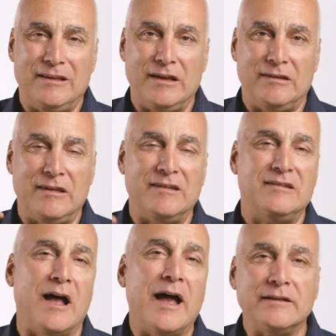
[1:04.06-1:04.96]
It's
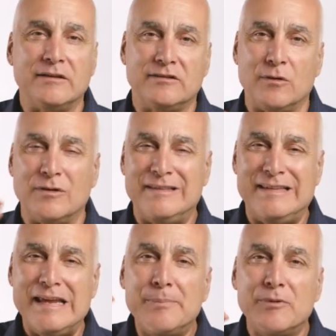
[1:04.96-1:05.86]
designed to soak
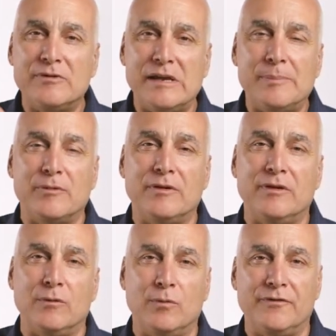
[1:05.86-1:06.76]
deeper into
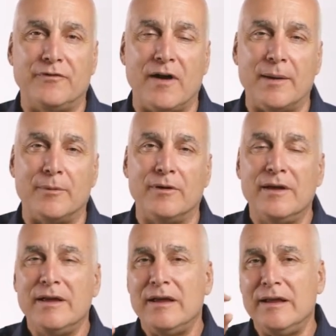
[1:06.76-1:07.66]
the wood fiber,
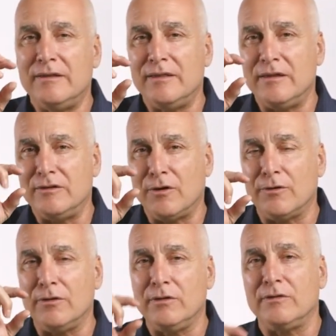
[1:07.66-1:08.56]
into the
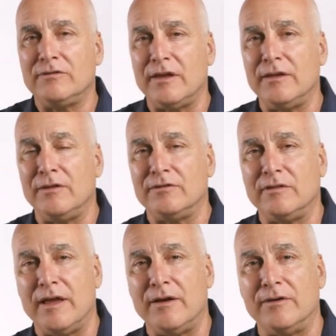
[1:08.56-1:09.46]
internal cellulose
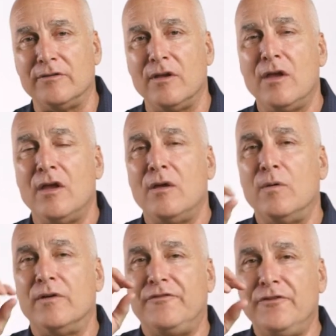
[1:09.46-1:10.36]
layers,
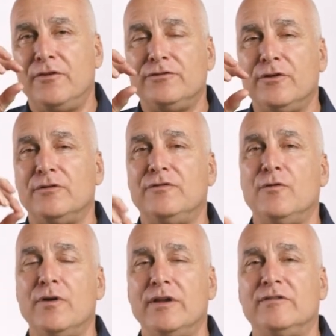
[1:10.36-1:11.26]
where it fills those
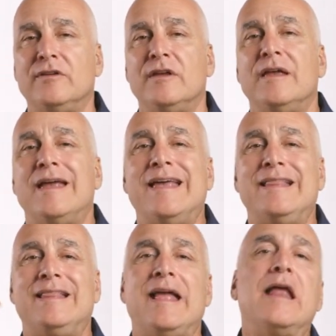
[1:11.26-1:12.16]
voids,
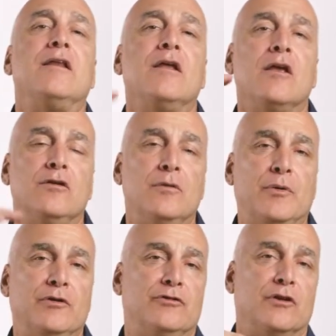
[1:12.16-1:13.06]
and then you
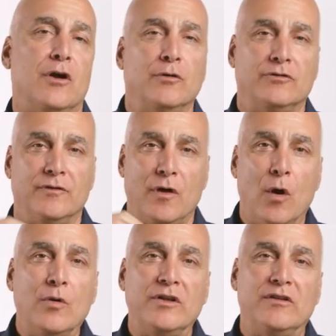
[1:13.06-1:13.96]
put your coats of
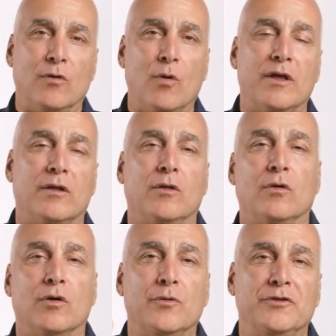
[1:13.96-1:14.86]
Odie's oil
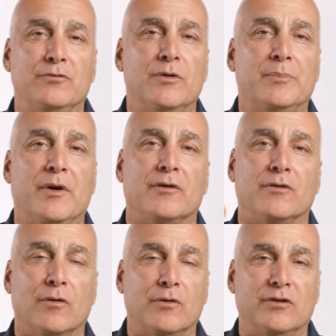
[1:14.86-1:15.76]
or Odie's wood butter
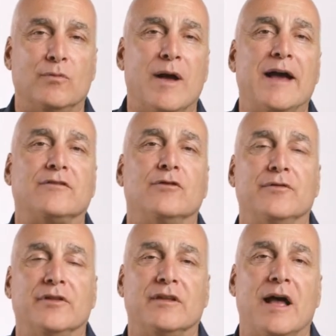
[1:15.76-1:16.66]
or Odie's wax
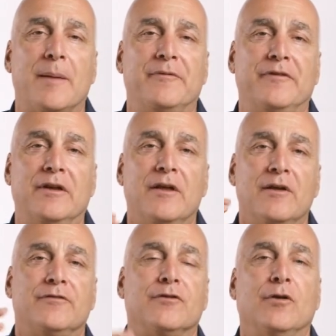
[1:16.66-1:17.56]
over the top of it
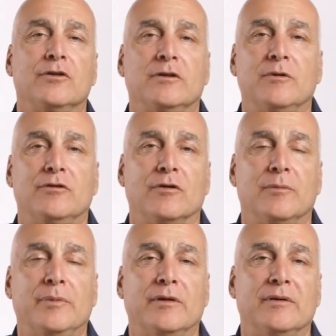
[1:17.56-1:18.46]
for ultimate
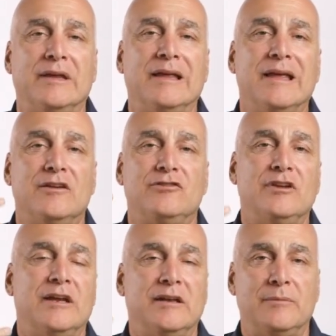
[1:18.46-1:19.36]
durability,
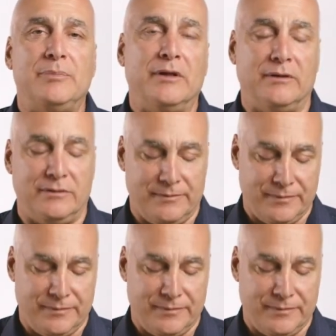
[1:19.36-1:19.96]
sheen, and build.